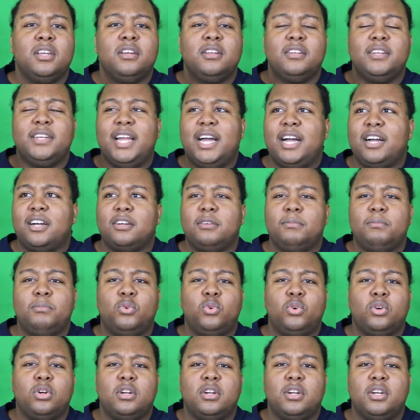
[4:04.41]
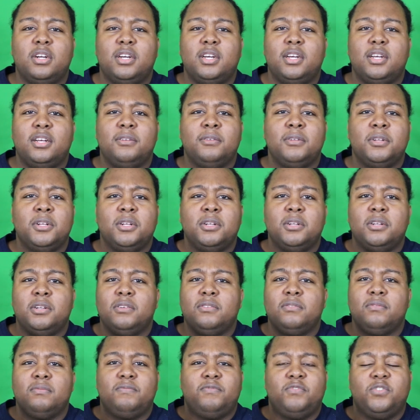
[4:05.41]
Nakamura,
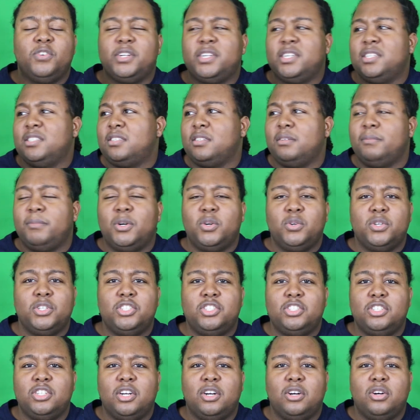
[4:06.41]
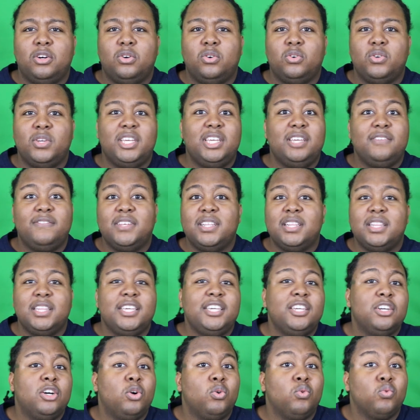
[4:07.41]
freaking Samoa Joe, even
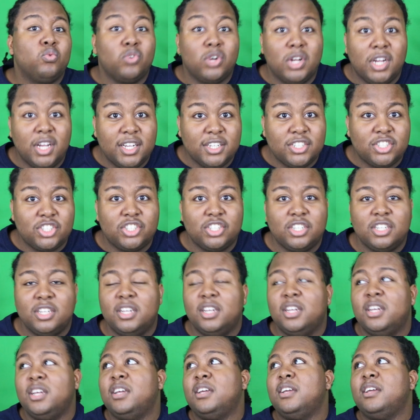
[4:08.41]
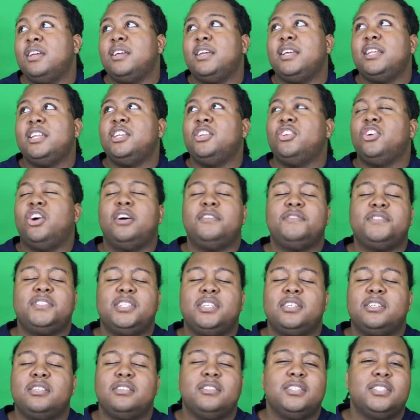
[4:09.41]
Leo Rush, and Dolph
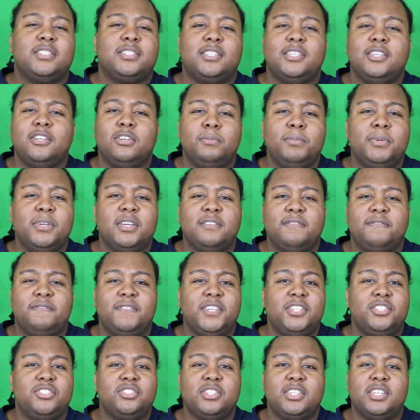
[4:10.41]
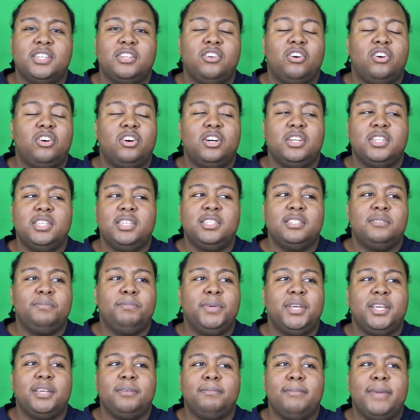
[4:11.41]
Ziggler is still being featured in all these
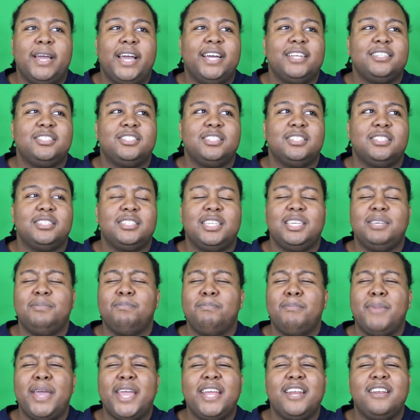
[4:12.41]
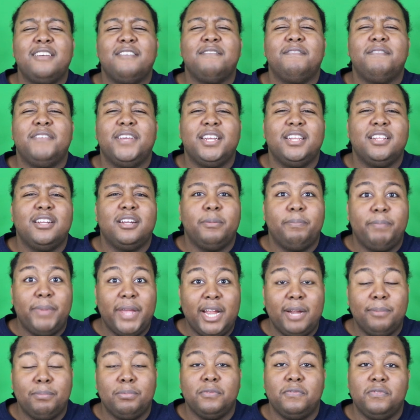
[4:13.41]
big matches. He main evented a
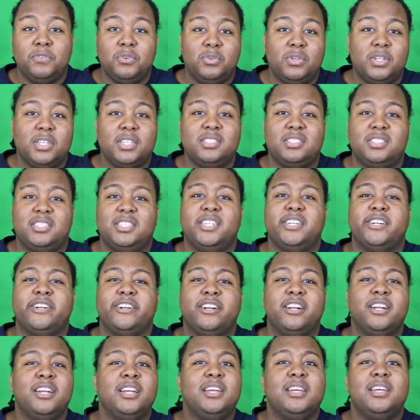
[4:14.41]
pay-per-view this year.